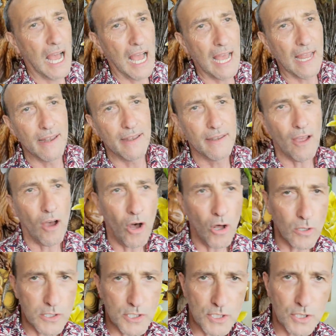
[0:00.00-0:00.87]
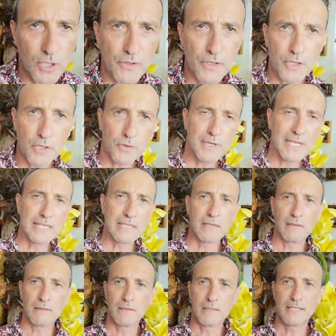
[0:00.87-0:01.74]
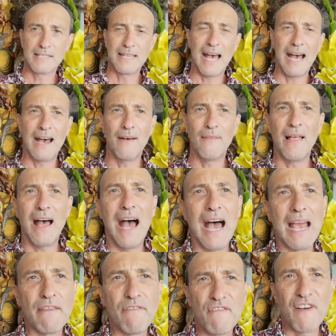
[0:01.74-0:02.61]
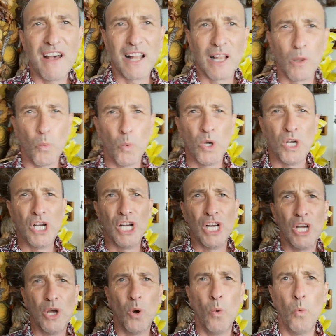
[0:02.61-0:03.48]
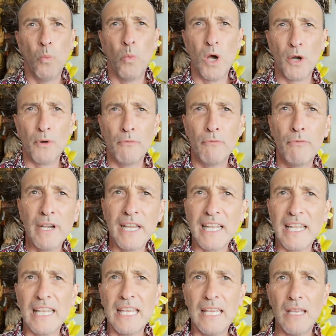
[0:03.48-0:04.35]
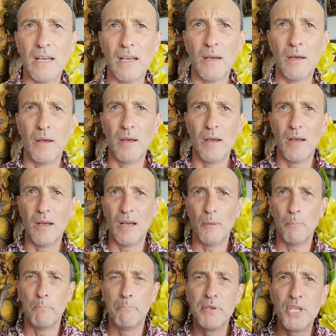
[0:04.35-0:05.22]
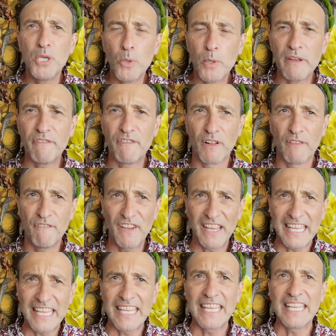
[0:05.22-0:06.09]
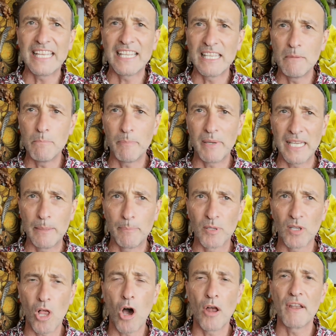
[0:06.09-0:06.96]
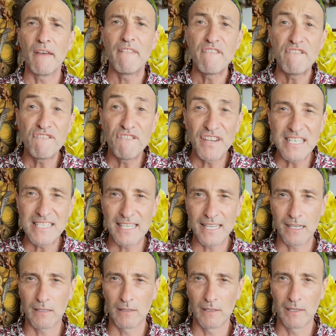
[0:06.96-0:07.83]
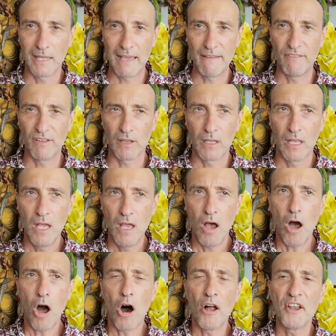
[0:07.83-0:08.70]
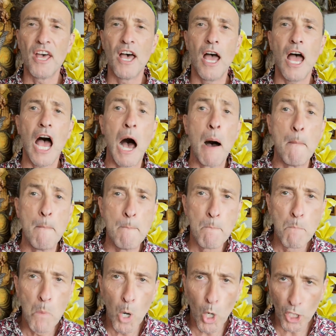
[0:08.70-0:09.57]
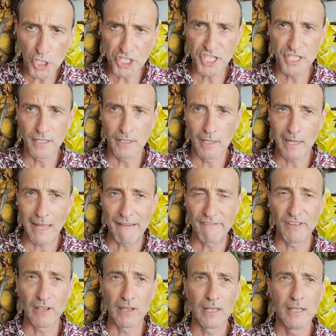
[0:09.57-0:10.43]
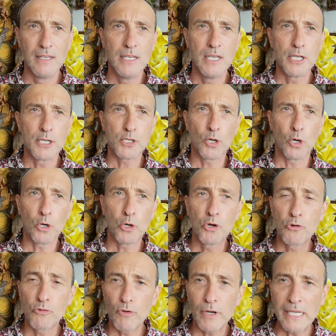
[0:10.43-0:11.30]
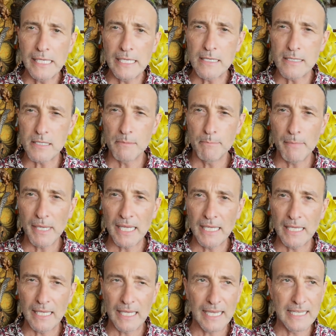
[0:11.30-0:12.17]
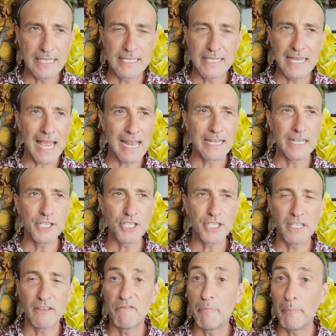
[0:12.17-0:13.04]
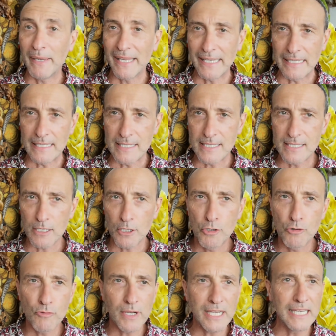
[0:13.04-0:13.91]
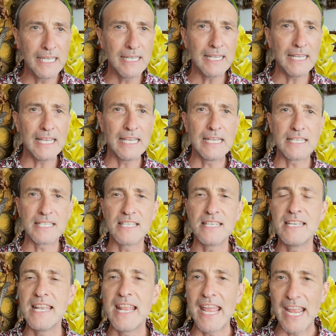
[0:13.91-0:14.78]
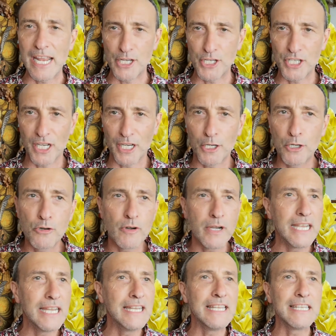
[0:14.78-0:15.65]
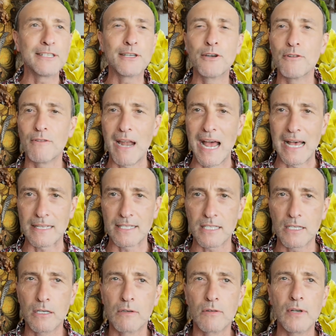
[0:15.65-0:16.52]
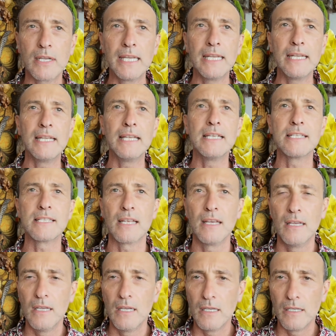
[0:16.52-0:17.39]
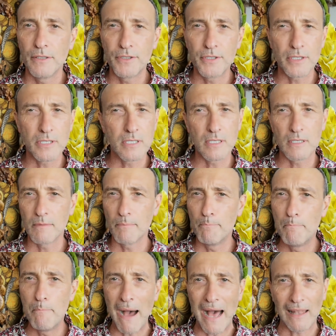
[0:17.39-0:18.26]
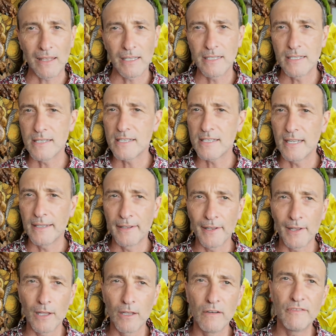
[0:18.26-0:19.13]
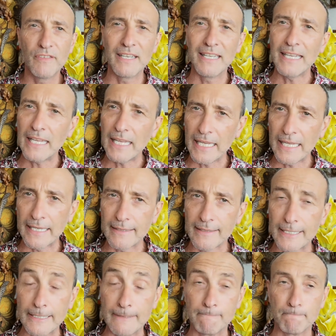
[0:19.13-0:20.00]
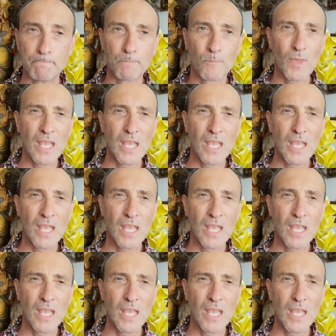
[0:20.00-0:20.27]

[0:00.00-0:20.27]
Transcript: And also the crystals that I felt were, were really beautiful for healing people on a physical level on an emotional level. So, green to me is the energy of peace. Green is nature. Green is grass. Green is just balance and love and healing.